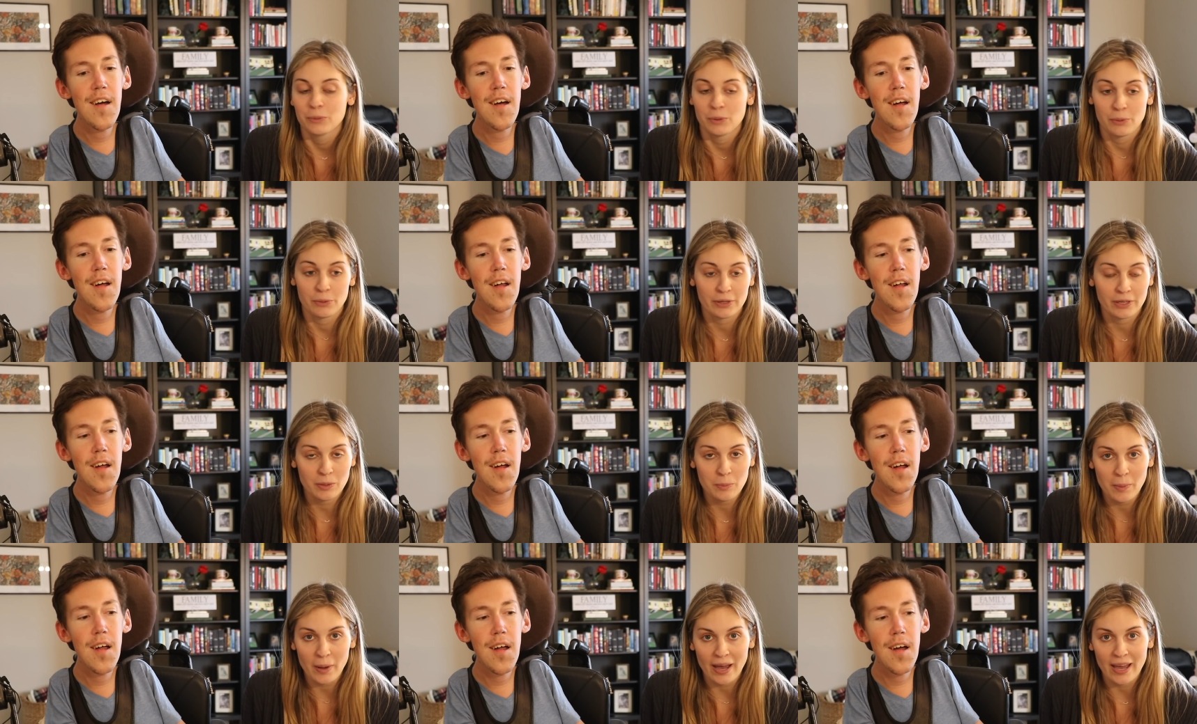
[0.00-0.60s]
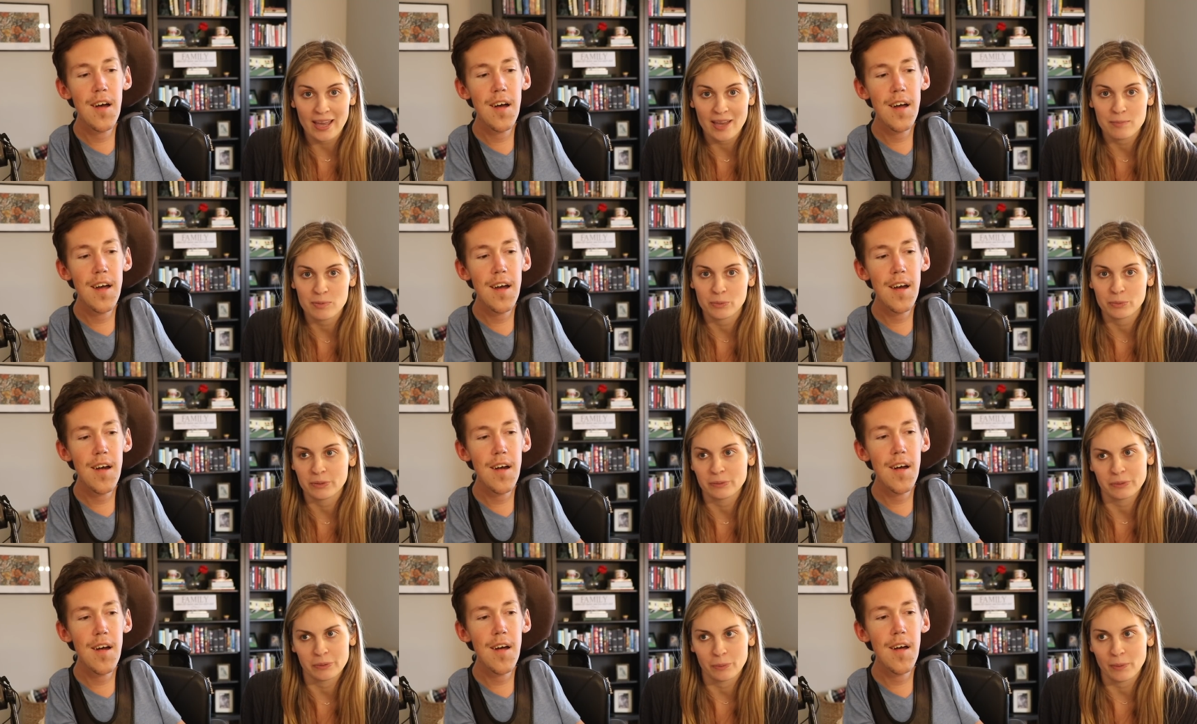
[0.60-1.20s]
Speaker 1: we were gonna buy it,
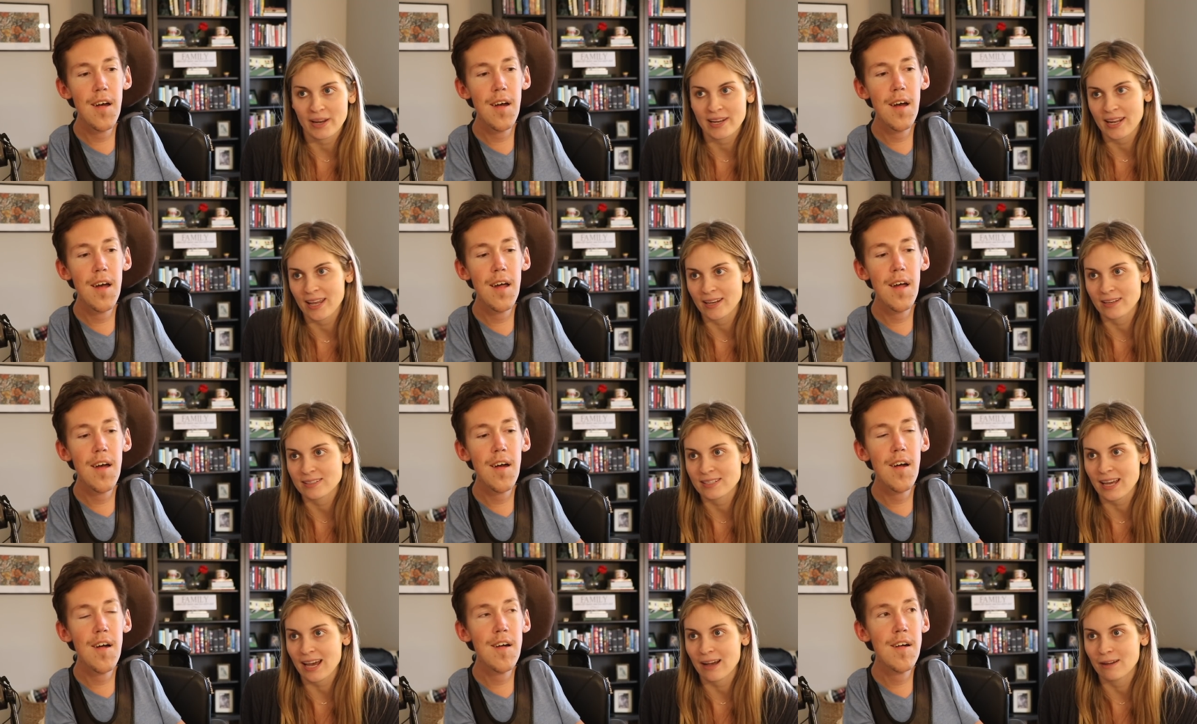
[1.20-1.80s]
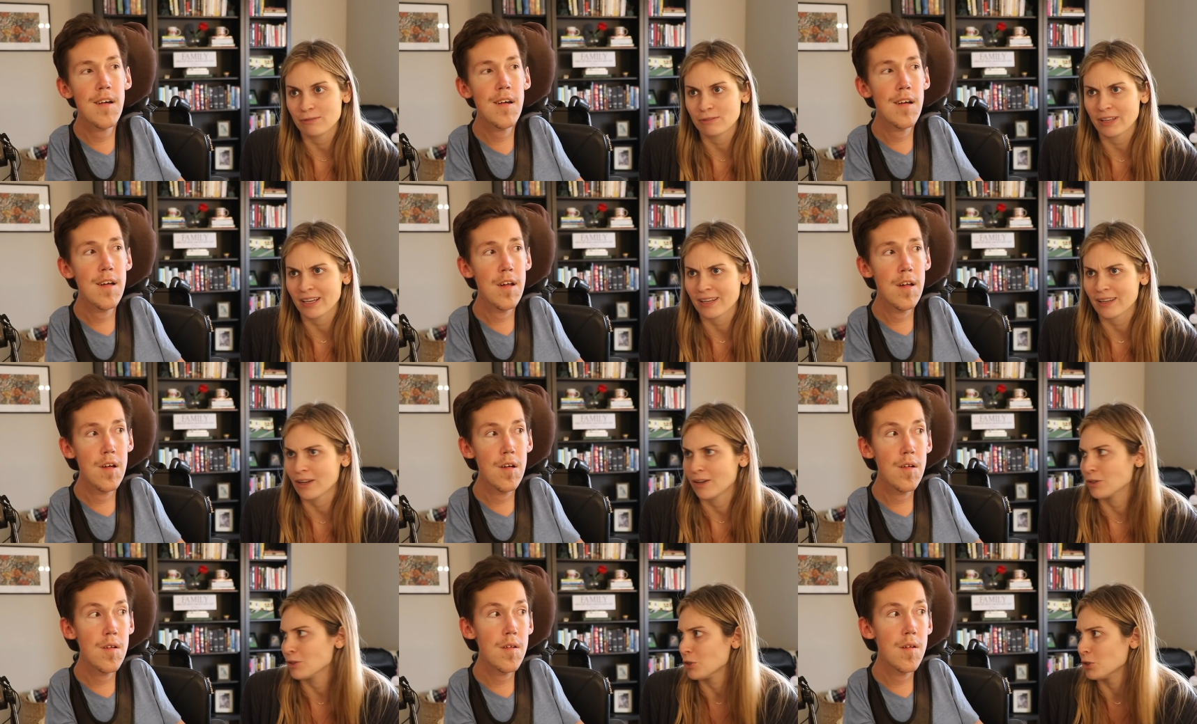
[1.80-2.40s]
but we were waiting to have
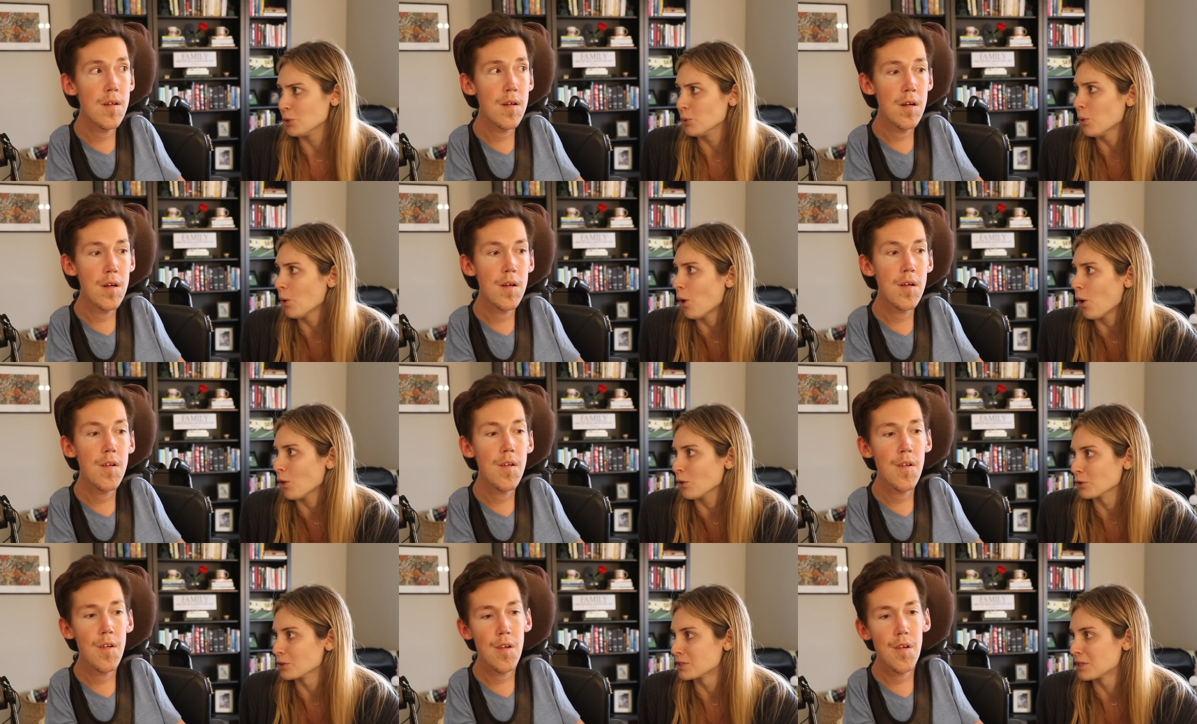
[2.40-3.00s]
like a U-Haul or